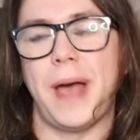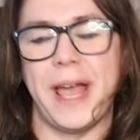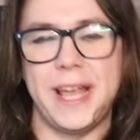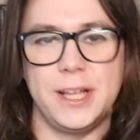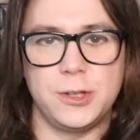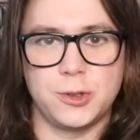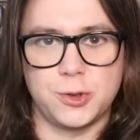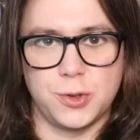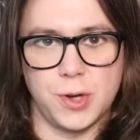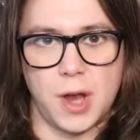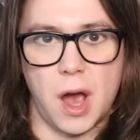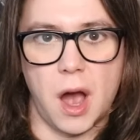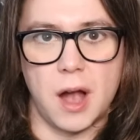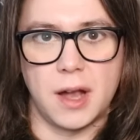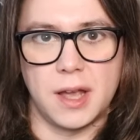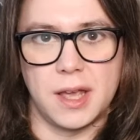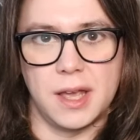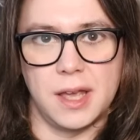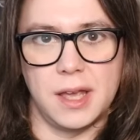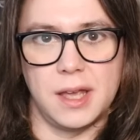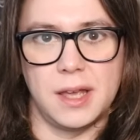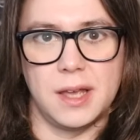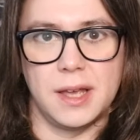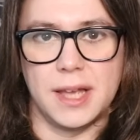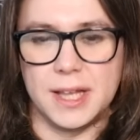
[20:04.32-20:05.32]

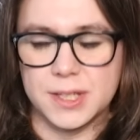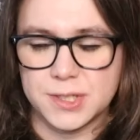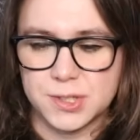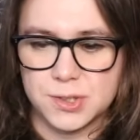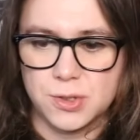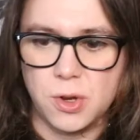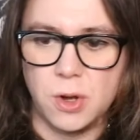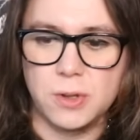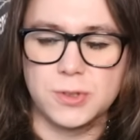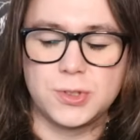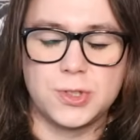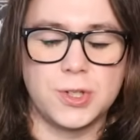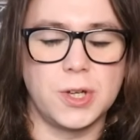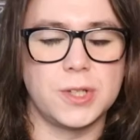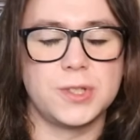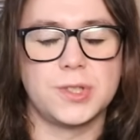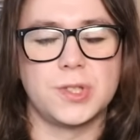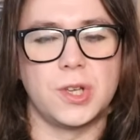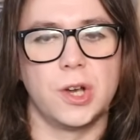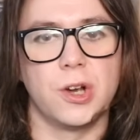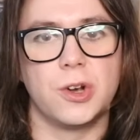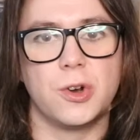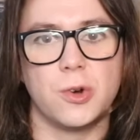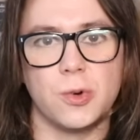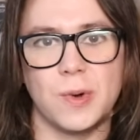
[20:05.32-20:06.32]
patriarchy. It's not
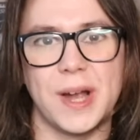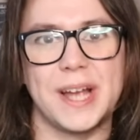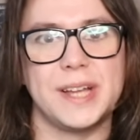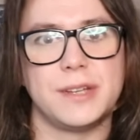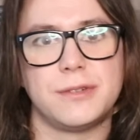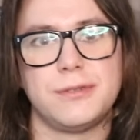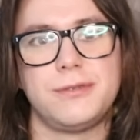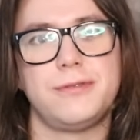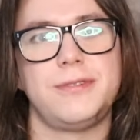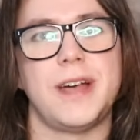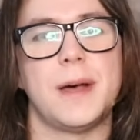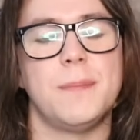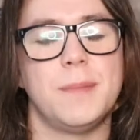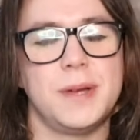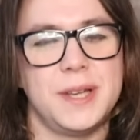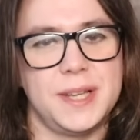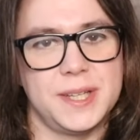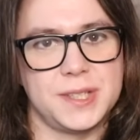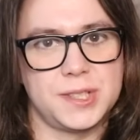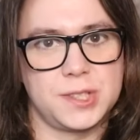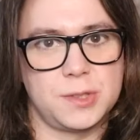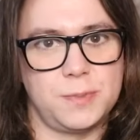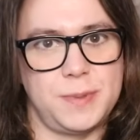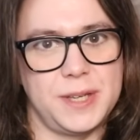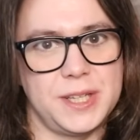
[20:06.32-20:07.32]
just a great
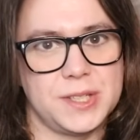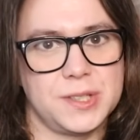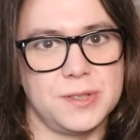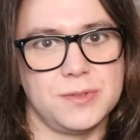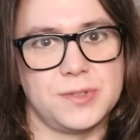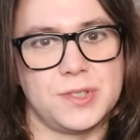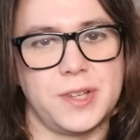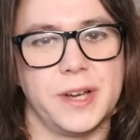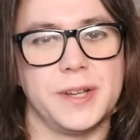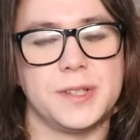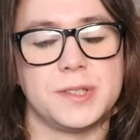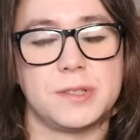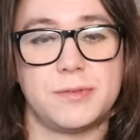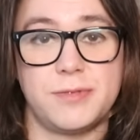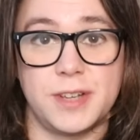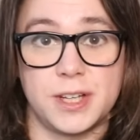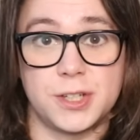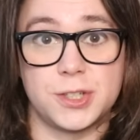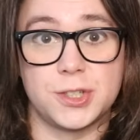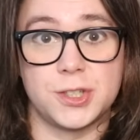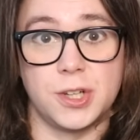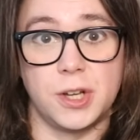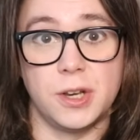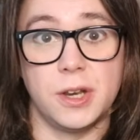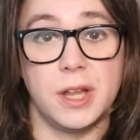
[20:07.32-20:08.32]
feminist piece of science
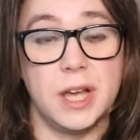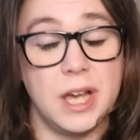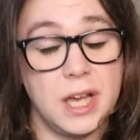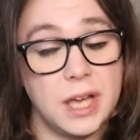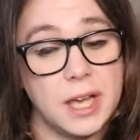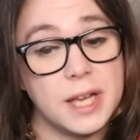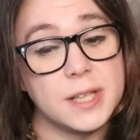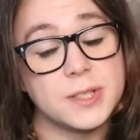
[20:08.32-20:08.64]
fiction.